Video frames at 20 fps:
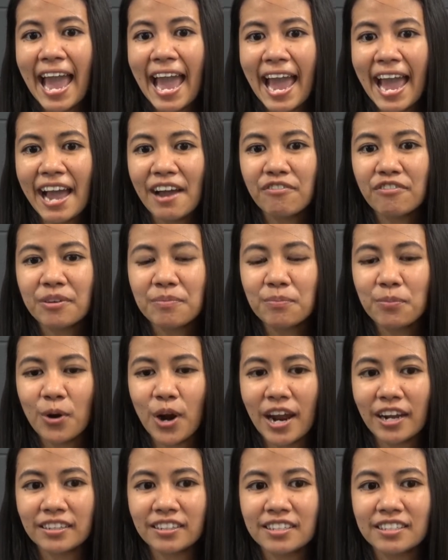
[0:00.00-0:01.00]
have him
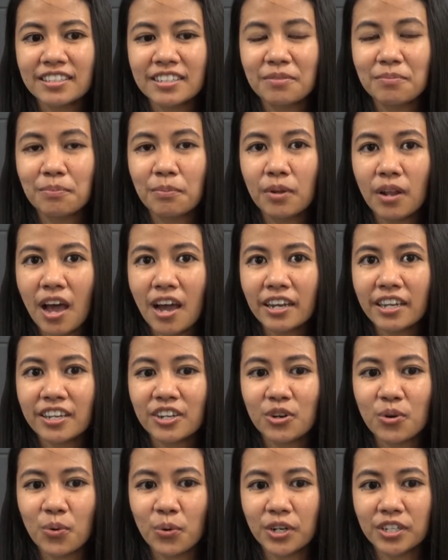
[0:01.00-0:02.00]
practice in blocking
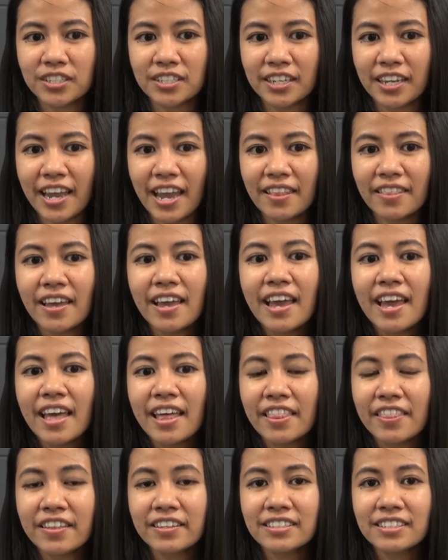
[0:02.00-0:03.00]
chords again,
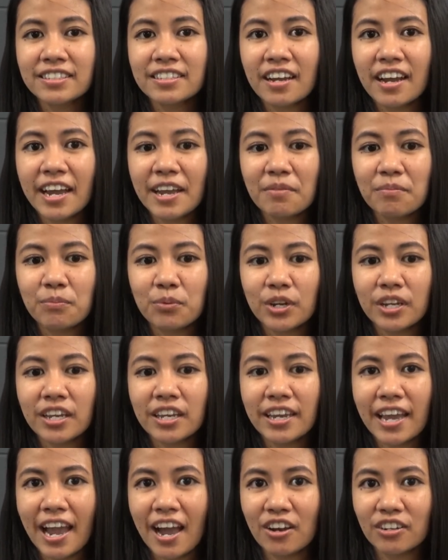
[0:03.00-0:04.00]
this time
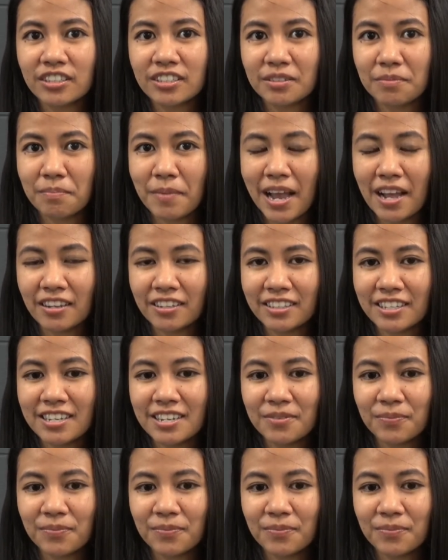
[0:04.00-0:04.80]
bringing out the melody.